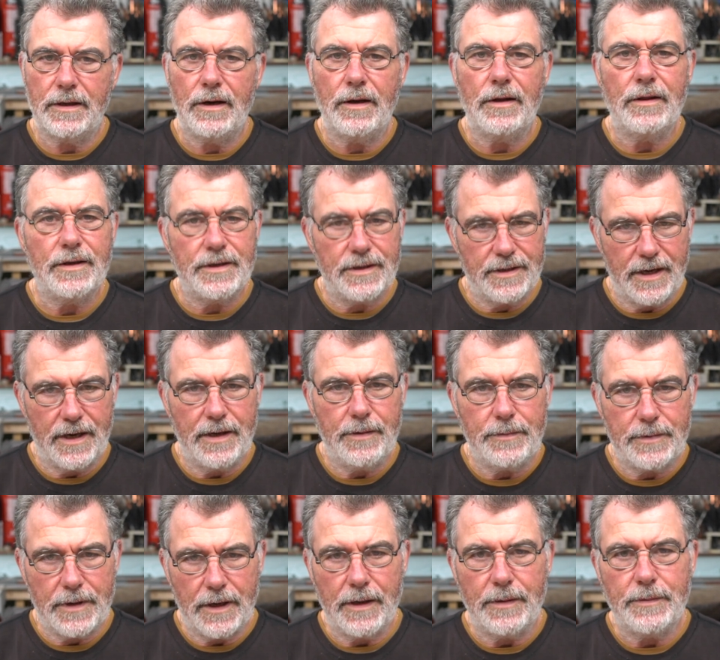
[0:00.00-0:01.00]
on the same
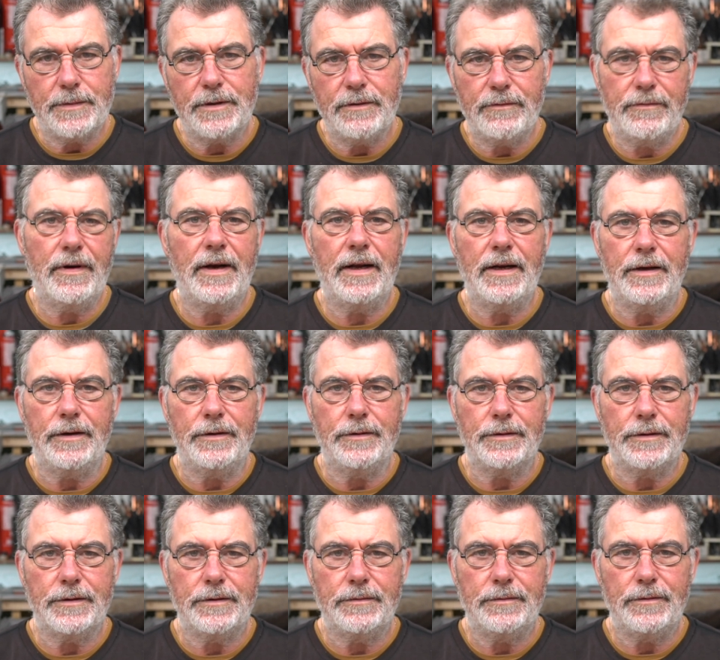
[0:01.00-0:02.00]
types of
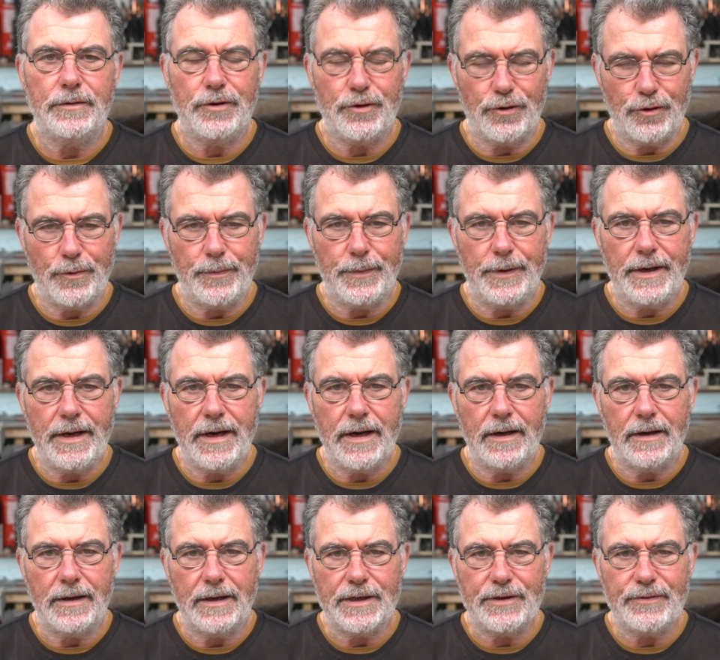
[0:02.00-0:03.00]
values? Join me
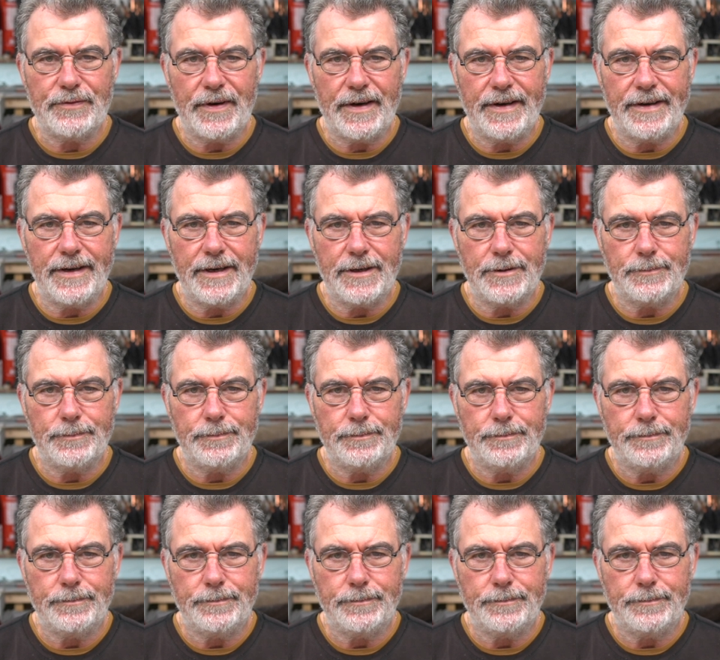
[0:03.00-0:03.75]
now, let's find out.